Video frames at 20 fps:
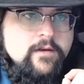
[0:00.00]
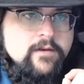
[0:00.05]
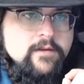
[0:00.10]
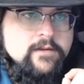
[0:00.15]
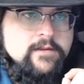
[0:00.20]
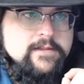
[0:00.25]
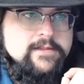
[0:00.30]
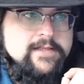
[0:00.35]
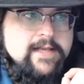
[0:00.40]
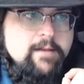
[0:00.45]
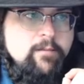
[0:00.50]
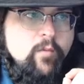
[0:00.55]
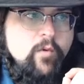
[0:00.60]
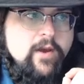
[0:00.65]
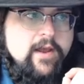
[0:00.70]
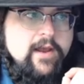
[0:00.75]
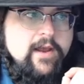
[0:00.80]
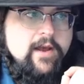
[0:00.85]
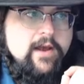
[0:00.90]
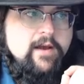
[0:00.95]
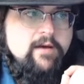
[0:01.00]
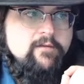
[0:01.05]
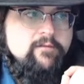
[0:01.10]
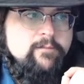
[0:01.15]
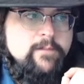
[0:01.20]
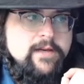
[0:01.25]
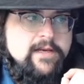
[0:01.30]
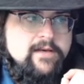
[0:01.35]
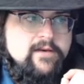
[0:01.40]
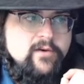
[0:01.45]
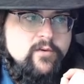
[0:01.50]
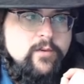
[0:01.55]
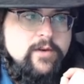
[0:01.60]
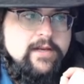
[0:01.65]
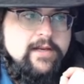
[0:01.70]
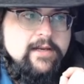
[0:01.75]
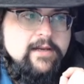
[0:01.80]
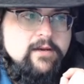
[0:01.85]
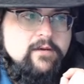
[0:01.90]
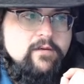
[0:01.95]
the same way I've been
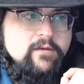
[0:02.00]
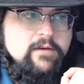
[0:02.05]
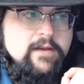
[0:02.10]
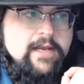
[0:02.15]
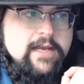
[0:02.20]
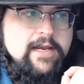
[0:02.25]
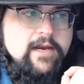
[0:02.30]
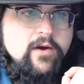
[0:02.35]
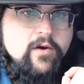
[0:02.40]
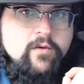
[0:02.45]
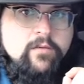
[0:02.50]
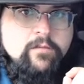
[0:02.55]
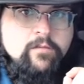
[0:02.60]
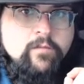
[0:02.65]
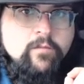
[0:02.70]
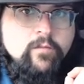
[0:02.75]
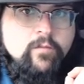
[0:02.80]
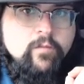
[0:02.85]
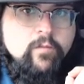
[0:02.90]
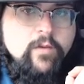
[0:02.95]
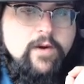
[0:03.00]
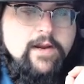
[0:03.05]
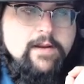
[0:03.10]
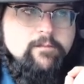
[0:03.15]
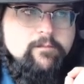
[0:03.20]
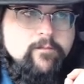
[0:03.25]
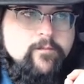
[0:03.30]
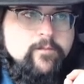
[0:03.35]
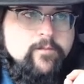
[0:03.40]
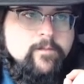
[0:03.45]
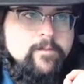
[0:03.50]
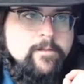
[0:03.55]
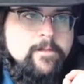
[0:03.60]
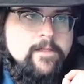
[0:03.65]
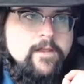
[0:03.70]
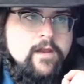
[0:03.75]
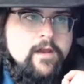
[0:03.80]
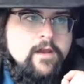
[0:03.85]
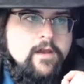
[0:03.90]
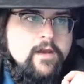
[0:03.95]
doing here, right?
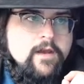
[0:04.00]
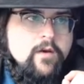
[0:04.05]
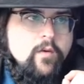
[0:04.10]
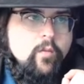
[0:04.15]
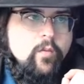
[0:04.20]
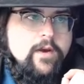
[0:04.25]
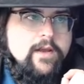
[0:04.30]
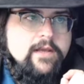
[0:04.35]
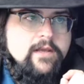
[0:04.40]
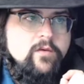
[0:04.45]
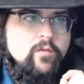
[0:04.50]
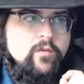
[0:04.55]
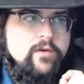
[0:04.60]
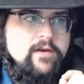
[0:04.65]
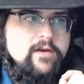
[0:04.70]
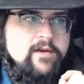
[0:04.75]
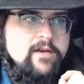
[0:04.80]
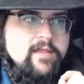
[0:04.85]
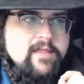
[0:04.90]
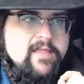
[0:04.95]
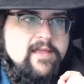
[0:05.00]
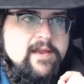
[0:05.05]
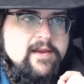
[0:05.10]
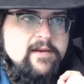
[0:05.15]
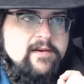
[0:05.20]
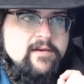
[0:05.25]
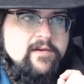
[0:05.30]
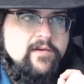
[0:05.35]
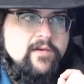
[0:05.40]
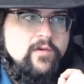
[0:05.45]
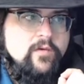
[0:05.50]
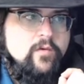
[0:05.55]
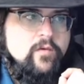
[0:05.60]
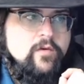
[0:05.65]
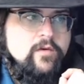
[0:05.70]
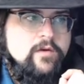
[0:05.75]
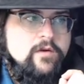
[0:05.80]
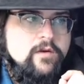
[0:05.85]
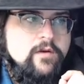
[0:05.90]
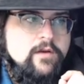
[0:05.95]
What you would then do
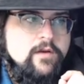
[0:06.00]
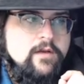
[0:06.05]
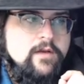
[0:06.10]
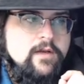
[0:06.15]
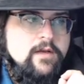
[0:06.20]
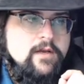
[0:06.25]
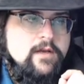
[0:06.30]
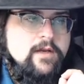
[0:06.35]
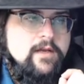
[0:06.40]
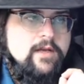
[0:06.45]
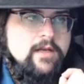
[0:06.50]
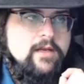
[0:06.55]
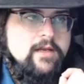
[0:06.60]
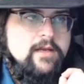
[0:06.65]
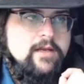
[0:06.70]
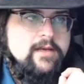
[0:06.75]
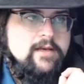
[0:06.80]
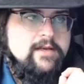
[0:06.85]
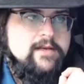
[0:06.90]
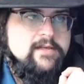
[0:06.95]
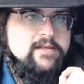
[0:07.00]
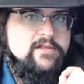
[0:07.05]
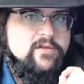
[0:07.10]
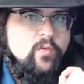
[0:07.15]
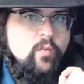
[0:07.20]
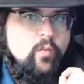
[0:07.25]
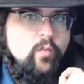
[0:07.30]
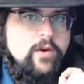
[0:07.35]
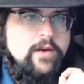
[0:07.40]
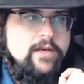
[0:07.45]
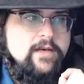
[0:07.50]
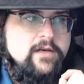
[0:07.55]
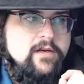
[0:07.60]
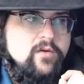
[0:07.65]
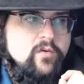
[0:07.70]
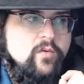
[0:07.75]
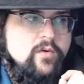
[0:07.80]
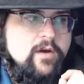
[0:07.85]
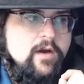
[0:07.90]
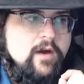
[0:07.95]
is when
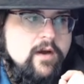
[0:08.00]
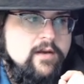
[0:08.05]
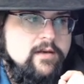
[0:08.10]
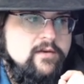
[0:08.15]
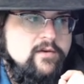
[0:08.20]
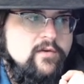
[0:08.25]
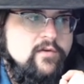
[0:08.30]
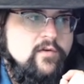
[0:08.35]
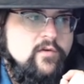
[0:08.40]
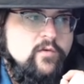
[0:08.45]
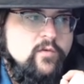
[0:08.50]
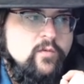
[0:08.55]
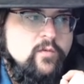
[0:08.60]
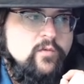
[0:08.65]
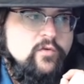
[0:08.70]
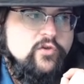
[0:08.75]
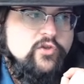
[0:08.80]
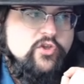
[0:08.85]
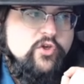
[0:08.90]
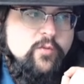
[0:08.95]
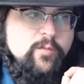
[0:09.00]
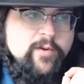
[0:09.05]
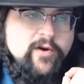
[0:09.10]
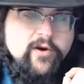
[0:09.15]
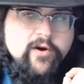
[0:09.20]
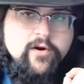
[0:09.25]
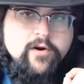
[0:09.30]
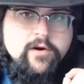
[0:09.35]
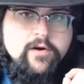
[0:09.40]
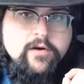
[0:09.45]
you got to Jupiter,